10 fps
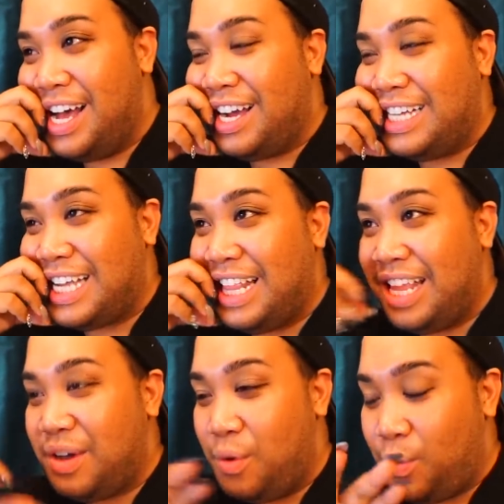because I
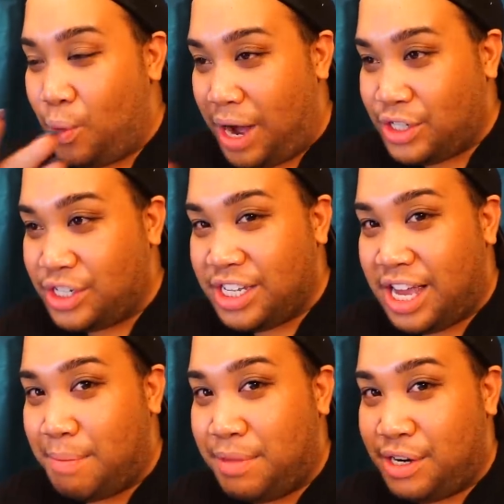like watching
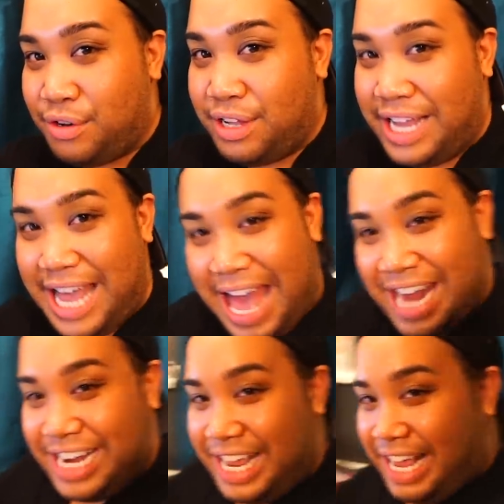it. I'm literally
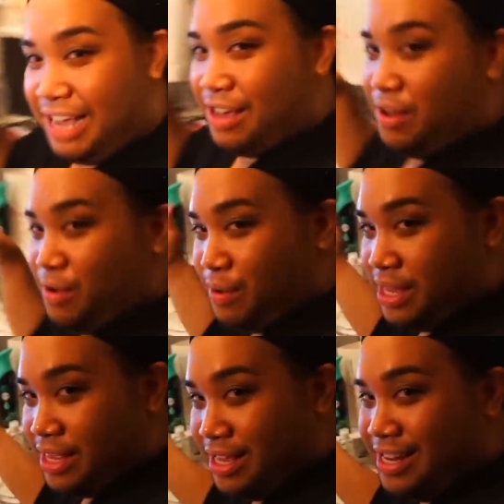editing
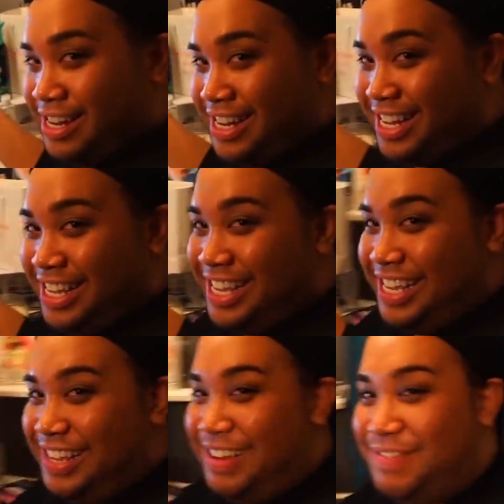with Nikki
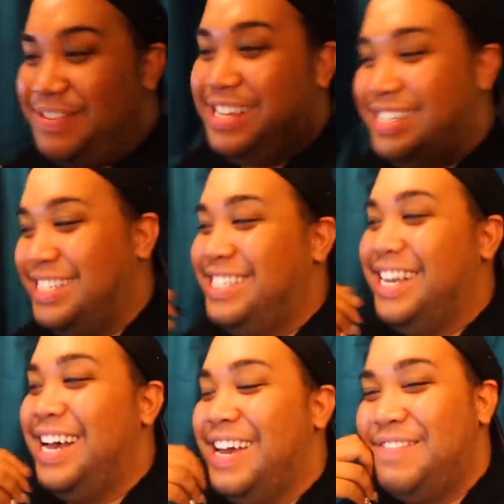on FaceTime.
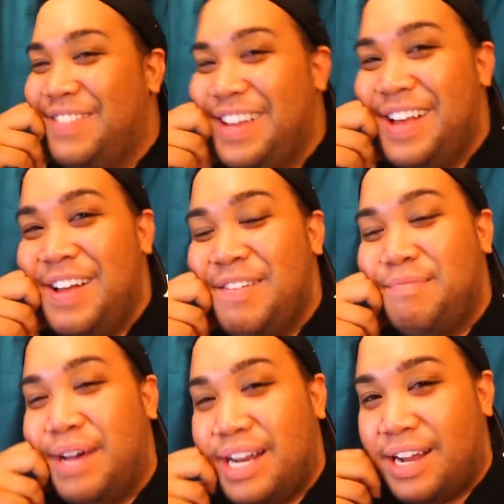
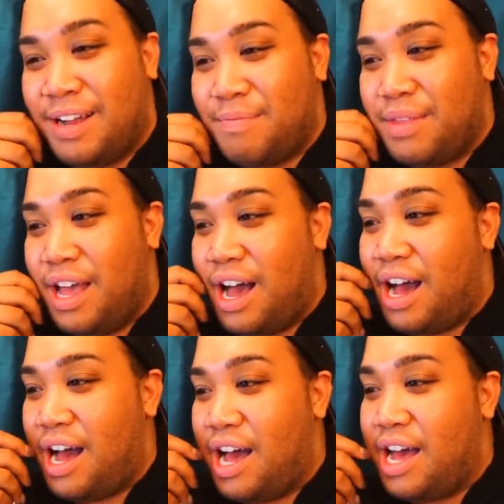But
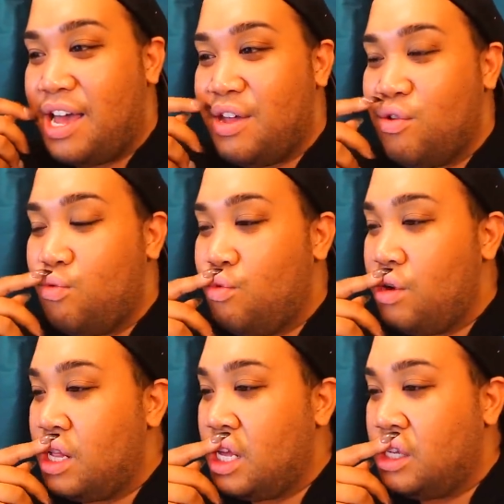I
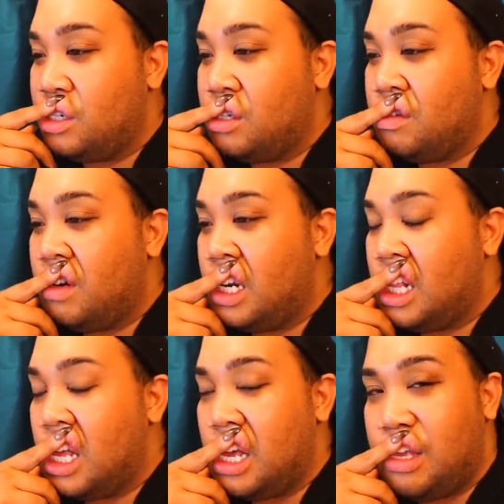really just want to
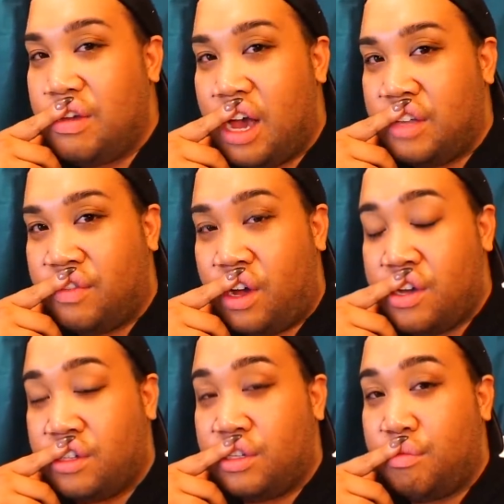thank you guys for all
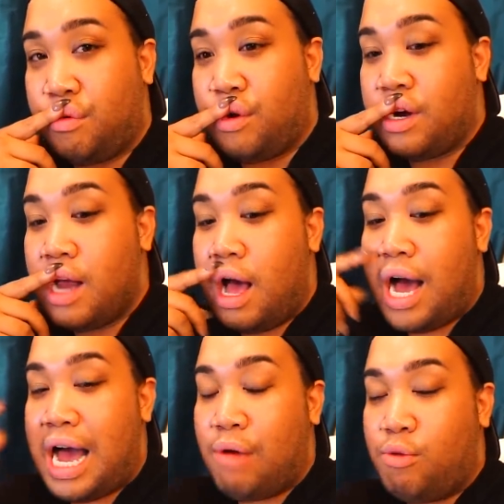your support.
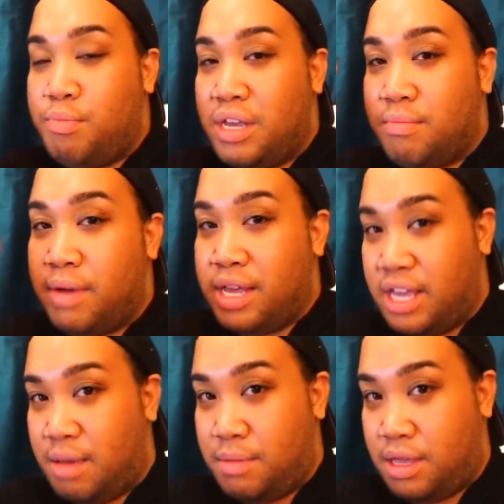I will be in
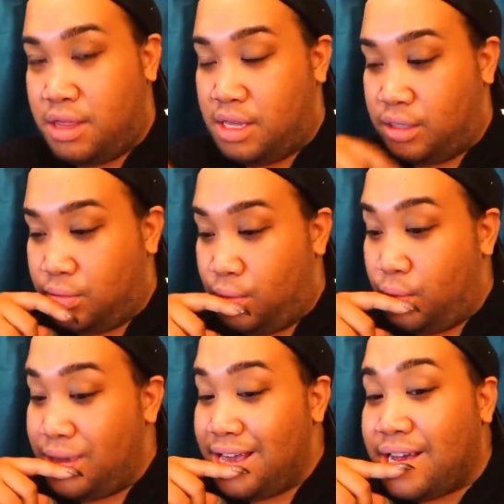Miami this
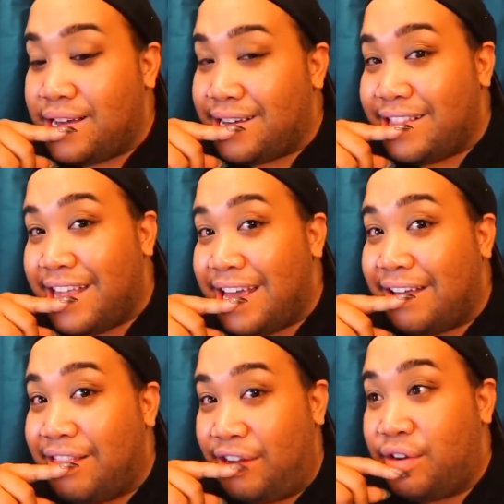week. Like,
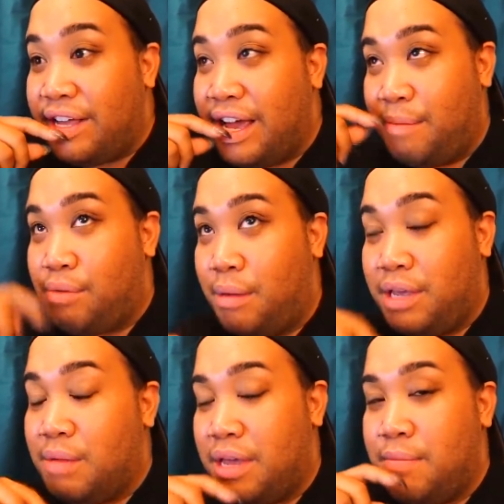literally, I'm
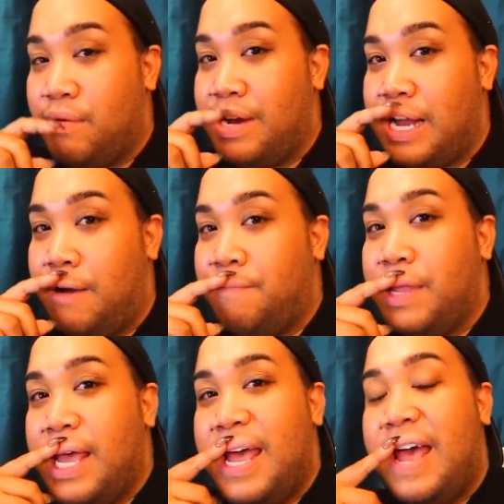probably in Miami right now.
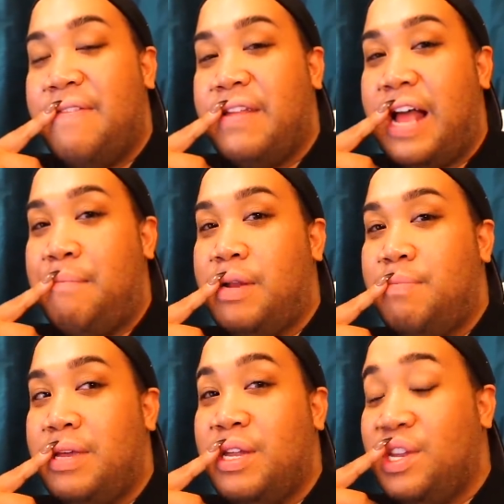And then I'm going to
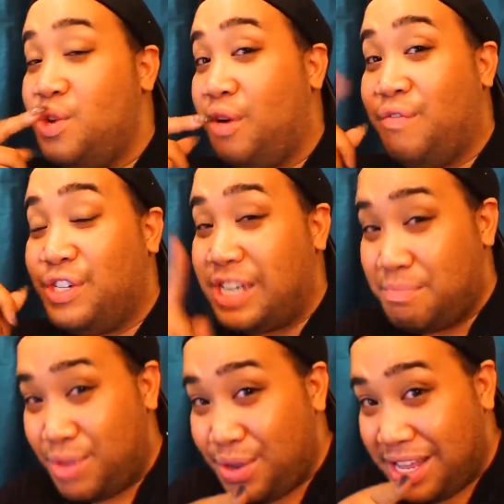be in New York for Gem
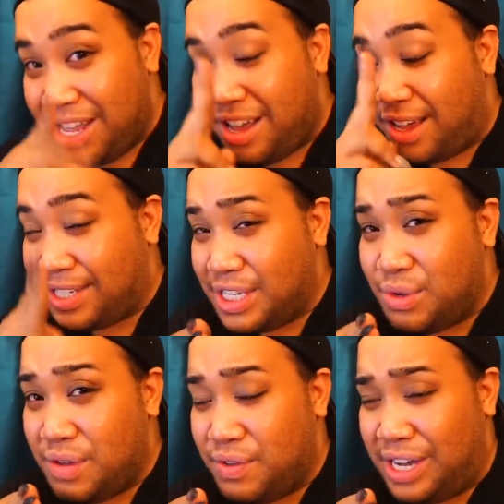Beauty. I'll see you
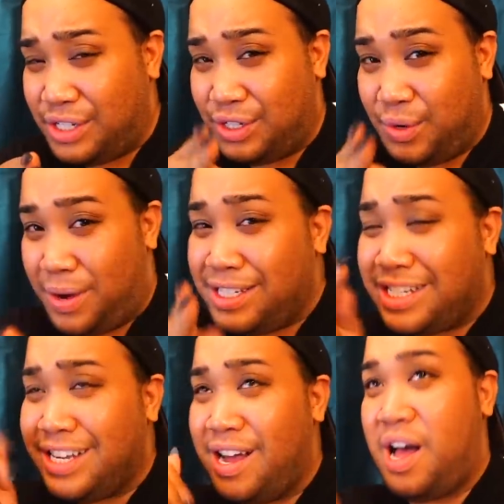if you guys are still
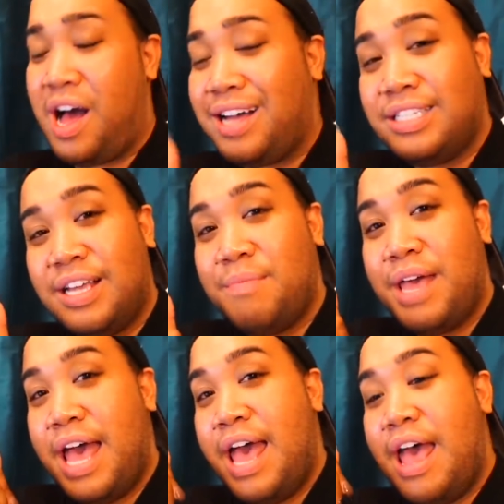watching. Awesome.
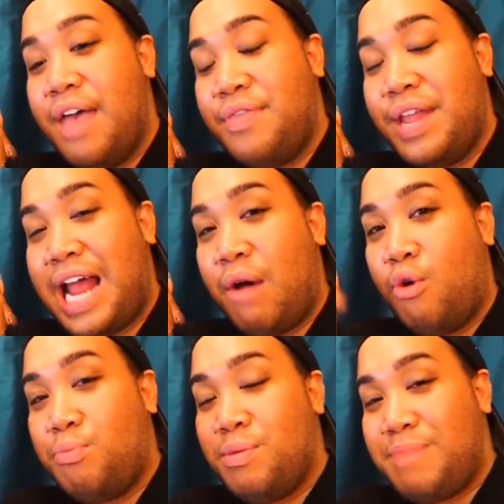And then I
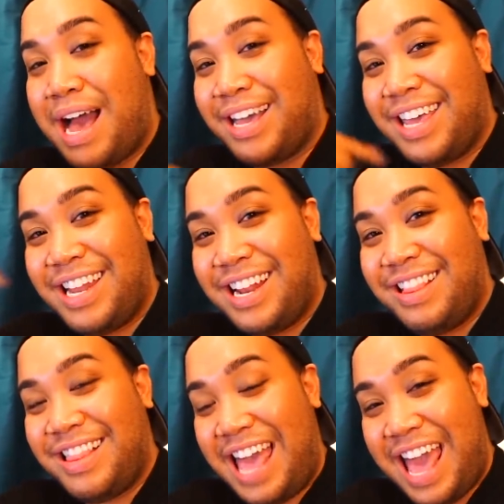will be back in
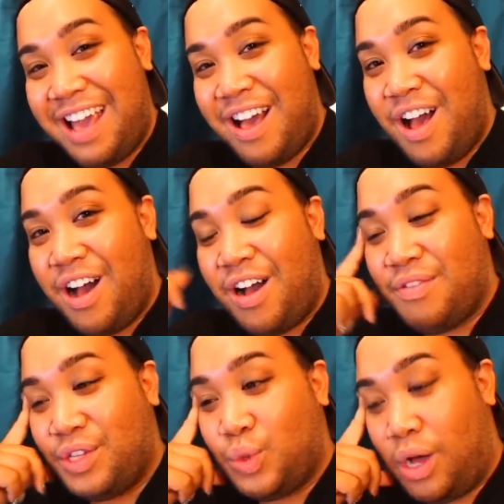LA on
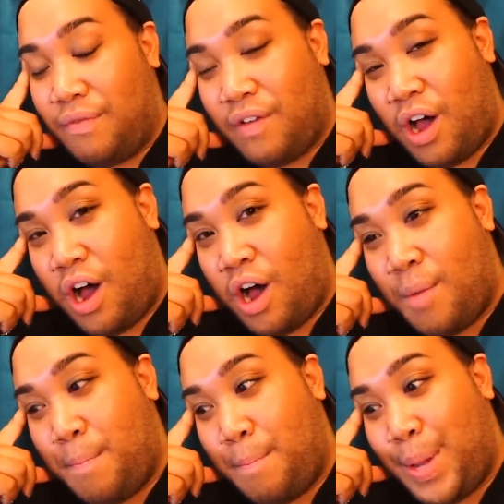the 12th
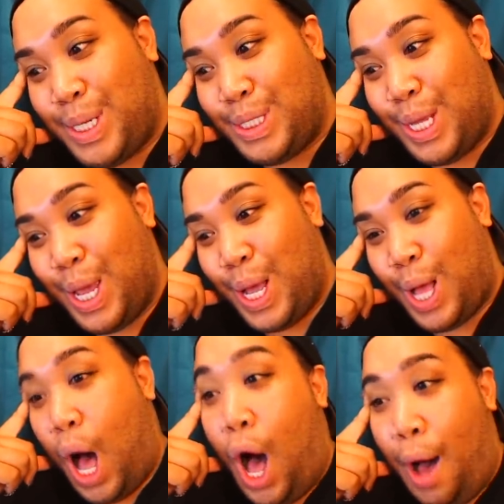up until